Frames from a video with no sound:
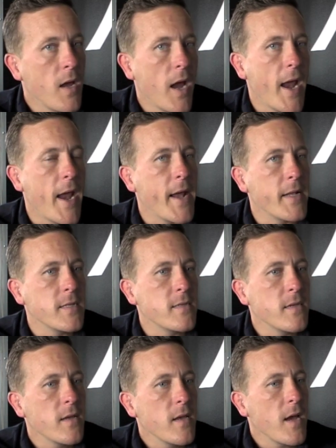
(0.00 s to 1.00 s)
And
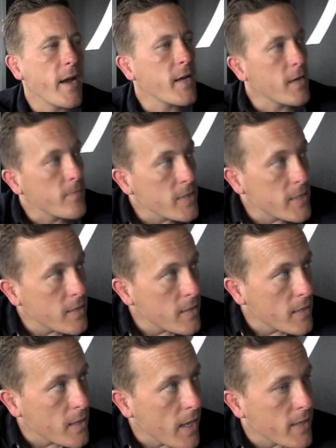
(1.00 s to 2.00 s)
I kind of lean
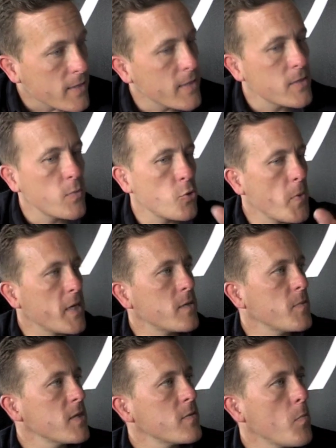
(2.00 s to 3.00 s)
in like this, which
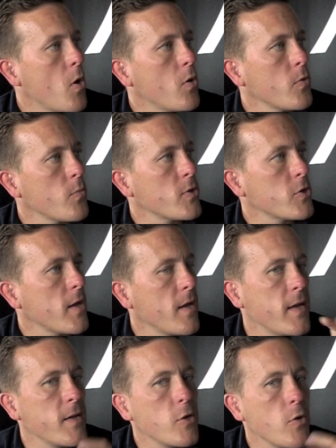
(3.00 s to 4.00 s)
makes me smaller, which I
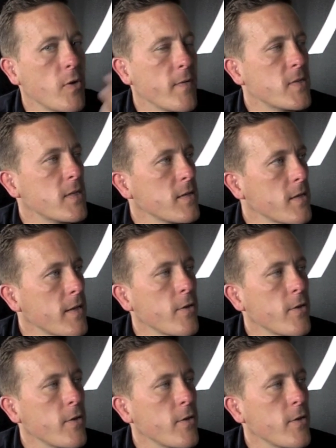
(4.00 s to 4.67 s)
think, gives us,